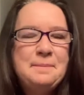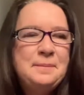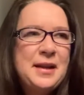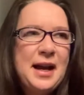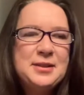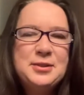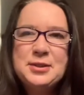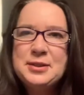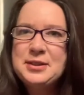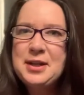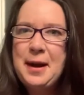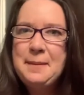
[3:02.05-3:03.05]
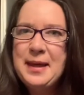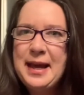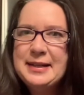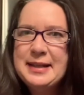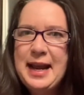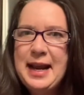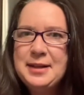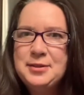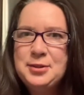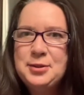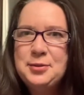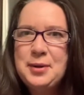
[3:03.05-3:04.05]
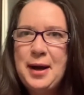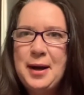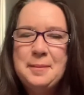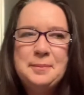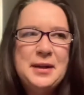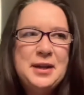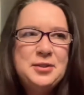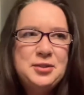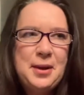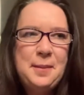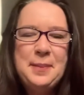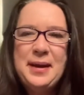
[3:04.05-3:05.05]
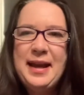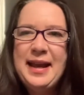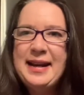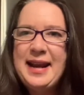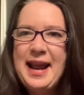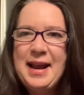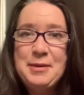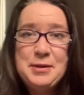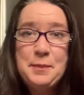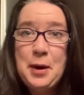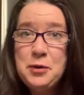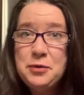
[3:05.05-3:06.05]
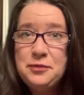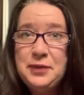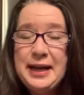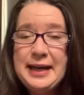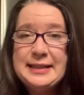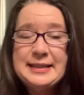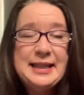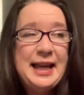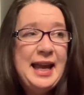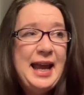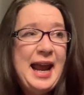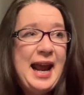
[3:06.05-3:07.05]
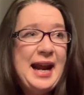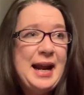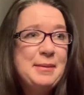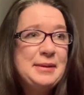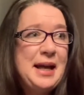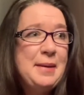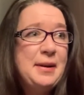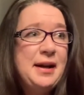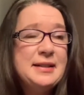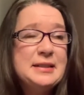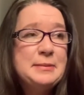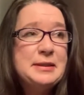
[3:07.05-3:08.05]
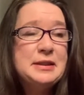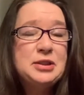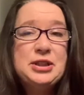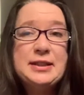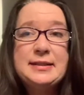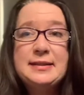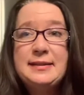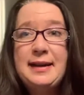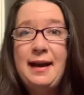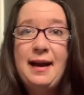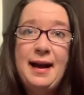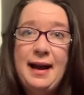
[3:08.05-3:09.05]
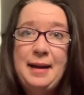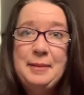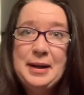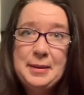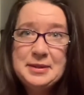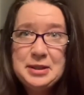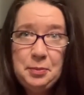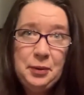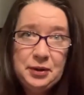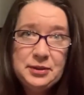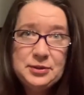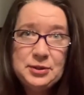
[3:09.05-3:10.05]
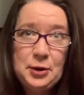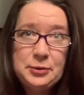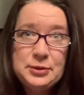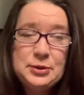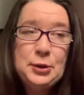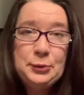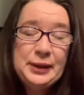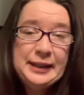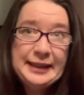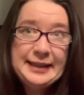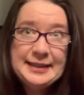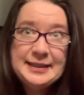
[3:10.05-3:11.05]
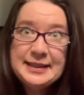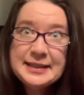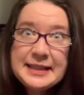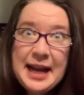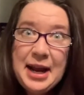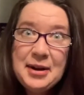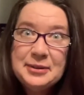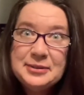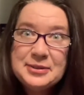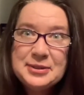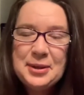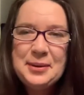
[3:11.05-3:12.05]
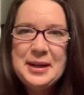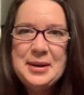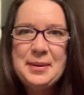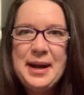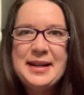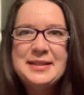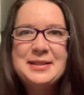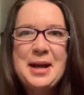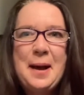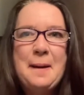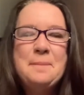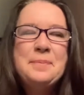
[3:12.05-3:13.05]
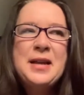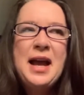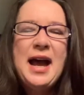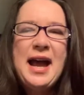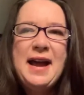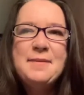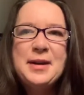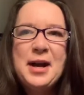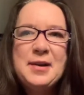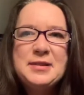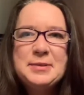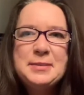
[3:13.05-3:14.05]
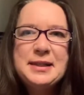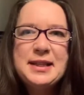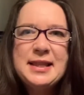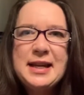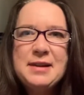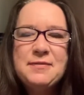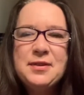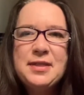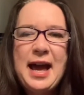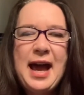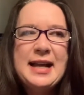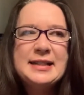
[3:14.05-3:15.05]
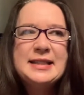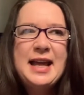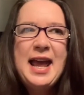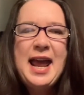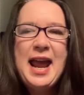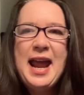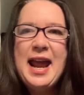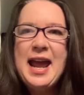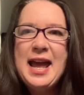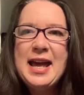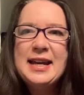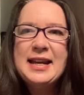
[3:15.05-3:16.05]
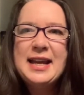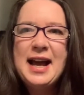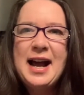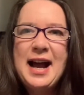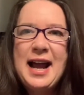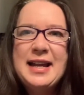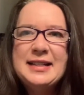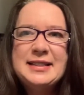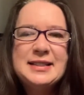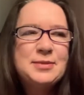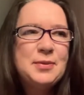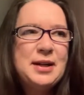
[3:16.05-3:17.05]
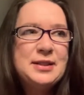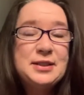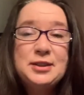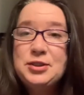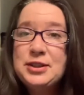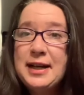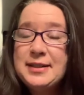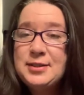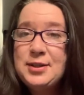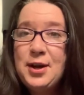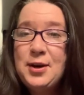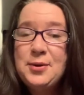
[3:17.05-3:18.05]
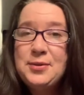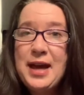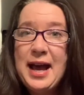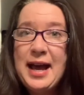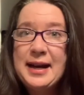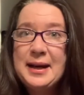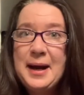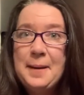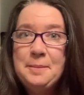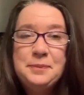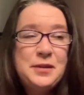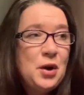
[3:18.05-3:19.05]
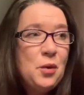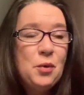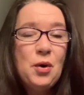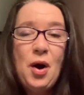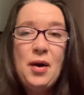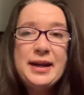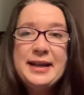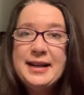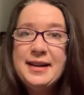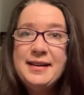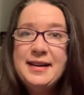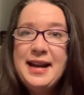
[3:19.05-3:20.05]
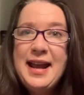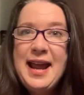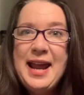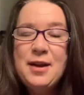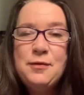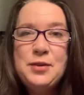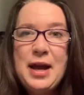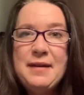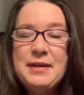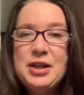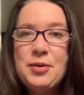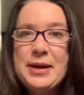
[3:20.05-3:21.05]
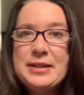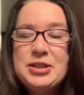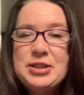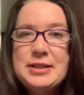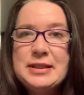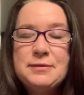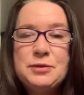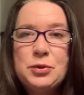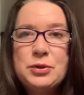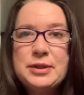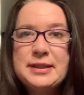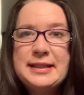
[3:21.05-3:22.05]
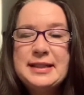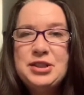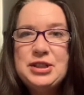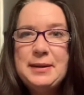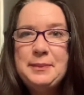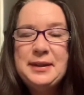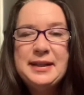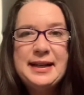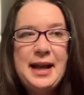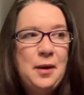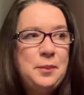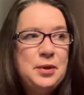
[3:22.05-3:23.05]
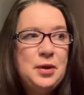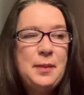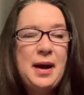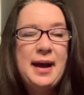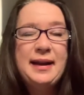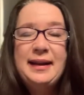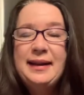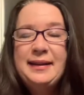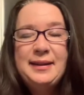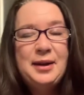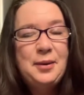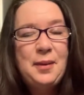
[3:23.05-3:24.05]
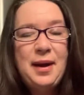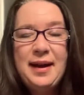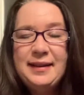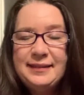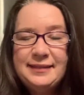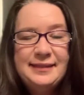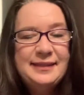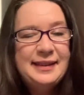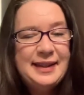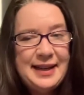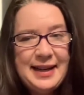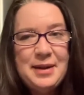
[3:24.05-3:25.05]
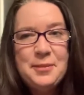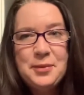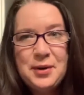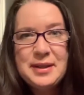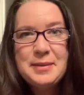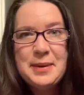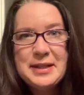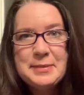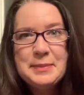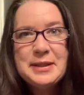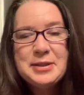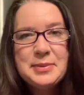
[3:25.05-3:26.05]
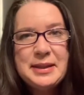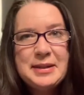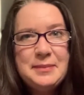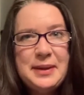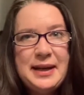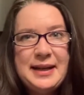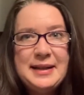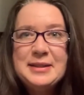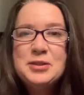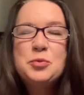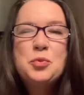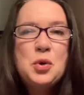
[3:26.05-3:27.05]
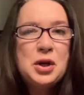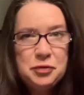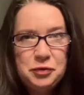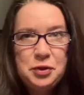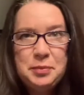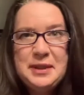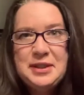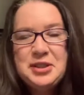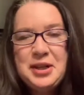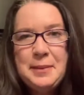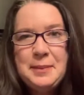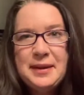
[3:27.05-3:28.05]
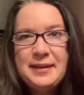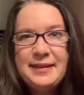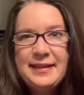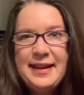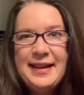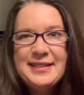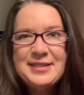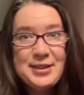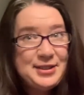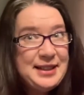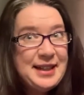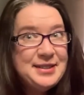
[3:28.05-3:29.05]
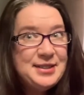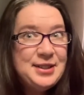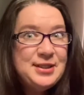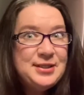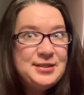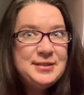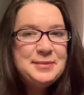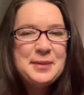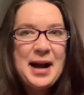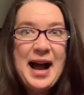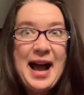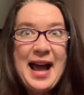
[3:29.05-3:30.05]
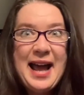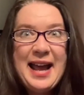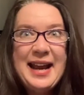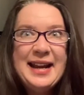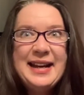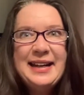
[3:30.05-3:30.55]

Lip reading: I took the time that day to jump in and with both feet. And I'm glad my husband suggested that I become a Tupperware consultant so we could get the discount. So anyways, I have my husband to thank for that. And I just wanted to let you guys know that we're all here. If you have any questions, of course, any champion can help you. But you know what? We're in the best place we can be. It's wonderful to be a champion. Talk to you guys soon. Bye.